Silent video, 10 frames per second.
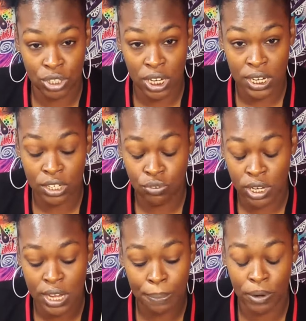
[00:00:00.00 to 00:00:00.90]
was cheating,
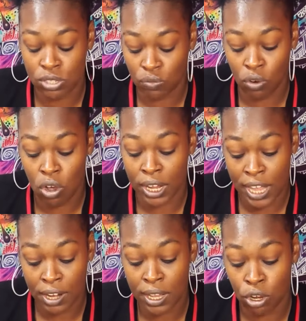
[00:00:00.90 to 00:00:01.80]
treating that person wrong,
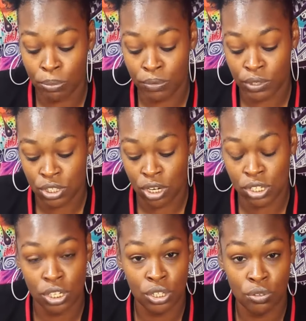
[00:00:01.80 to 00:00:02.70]
and now they're going to be
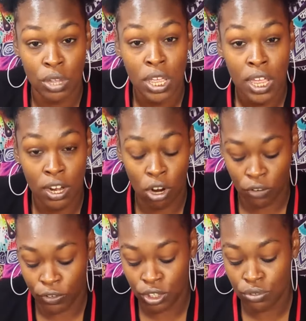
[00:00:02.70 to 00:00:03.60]
returning to you and
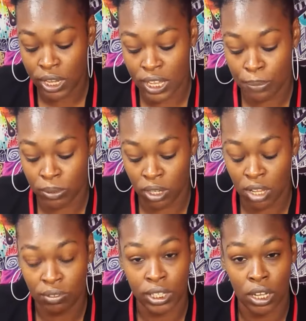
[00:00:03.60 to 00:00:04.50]
offering you their cup of
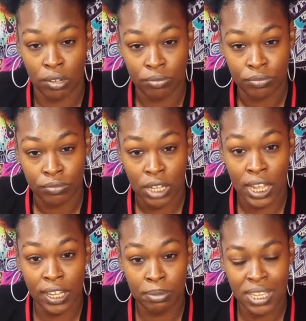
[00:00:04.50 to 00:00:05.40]
love, Leo.
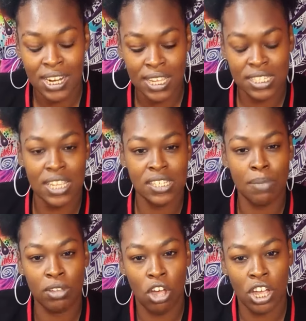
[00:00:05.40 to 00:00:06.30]
I am. Didn't I say
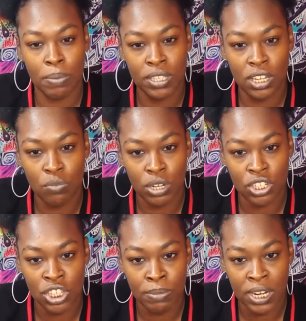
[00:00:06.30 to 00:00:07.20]
some of y'all could be dealing with
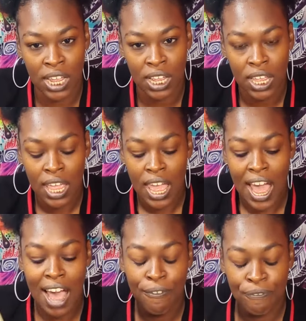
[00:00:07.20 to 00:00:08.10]
a Gemini?
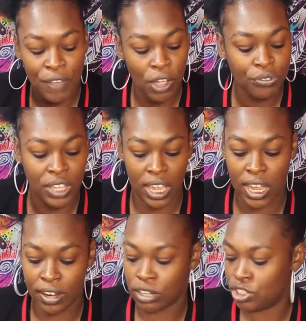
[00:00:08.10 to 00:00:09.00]
I felt
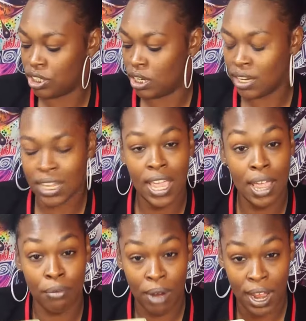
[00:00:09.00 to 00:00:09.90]
that energy, and it
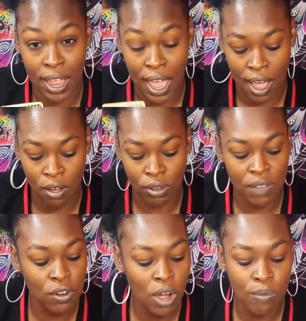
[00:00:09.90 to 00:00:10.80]
came right out.
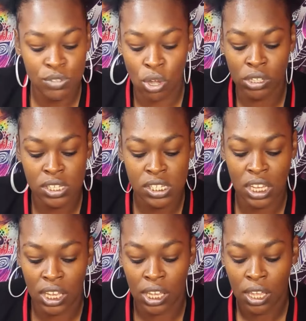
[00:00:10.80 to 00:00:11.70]
Even though I was only
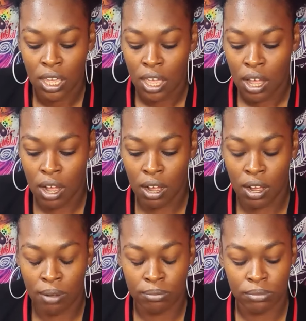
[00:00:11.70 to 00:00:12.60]
seeing
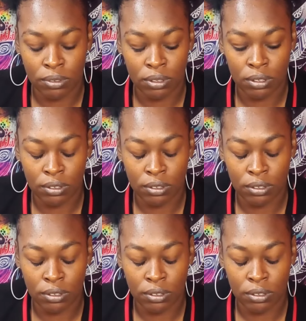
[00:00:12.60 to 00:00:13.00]
um,